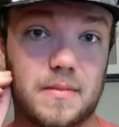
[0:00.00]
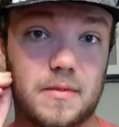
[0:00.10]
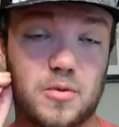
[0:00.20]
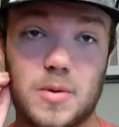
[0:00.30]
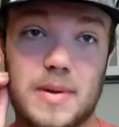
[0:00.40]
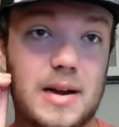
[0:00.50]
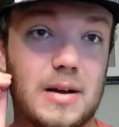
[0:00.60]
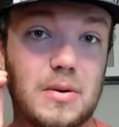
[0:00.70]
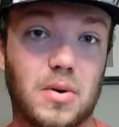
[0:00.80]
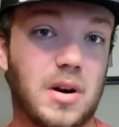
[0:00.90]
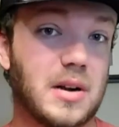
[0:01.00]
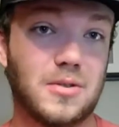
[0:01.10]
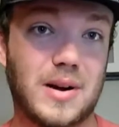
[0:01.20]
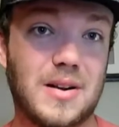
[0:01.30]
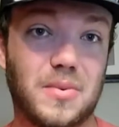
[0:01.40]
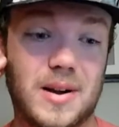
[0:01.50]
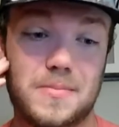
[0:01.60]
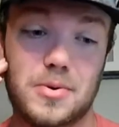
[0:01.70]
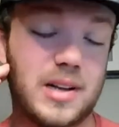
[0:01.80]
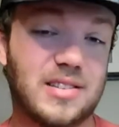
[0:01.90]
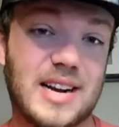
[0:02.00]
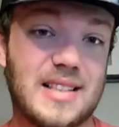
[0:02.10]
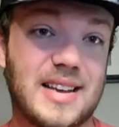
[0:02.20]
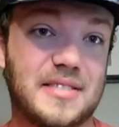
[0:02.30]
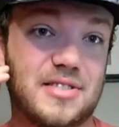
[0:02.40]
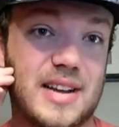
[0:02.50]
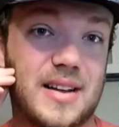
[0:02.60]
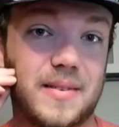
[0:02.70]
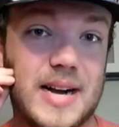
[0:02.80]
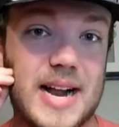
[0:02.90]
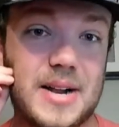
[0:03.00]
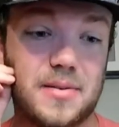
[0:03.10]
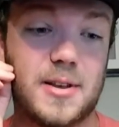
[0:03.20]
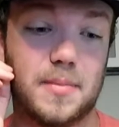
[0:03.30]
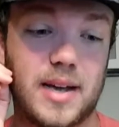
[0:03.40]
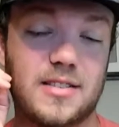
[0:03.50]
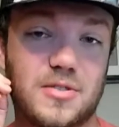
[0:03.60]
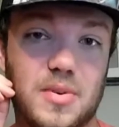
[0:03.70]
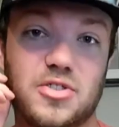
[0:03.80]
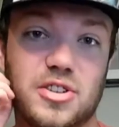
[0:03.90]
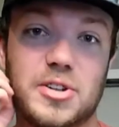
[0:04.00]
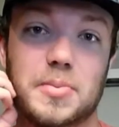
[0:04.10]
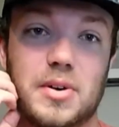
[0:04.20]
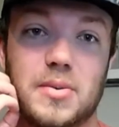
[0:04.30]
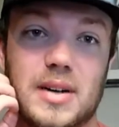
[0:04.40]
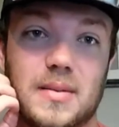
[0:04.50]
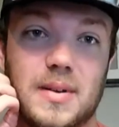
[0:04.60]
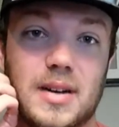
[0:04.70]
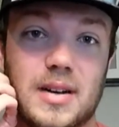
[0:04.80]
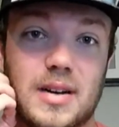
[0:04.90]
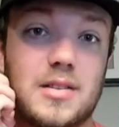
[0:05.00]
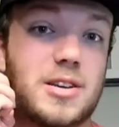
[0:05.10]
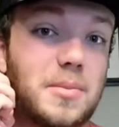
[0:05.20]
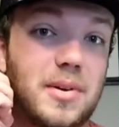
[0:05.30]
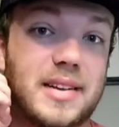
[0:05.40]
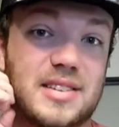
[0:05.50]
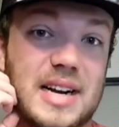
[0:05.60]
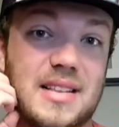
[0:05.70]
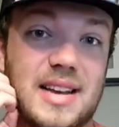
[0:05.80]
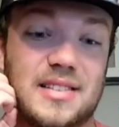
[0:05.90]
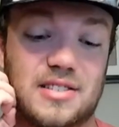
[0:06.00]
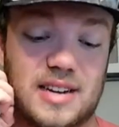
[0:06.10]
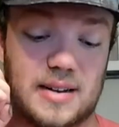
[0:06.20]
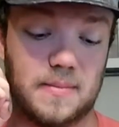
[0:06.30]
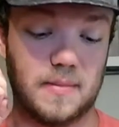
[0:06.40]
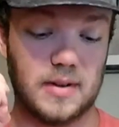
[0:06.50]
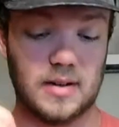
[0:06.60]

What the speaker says: swim bait hook or an unweighted one. I'm really excited to test it out, and I know some places where it should do pretty well. So I'm really excited to test it out.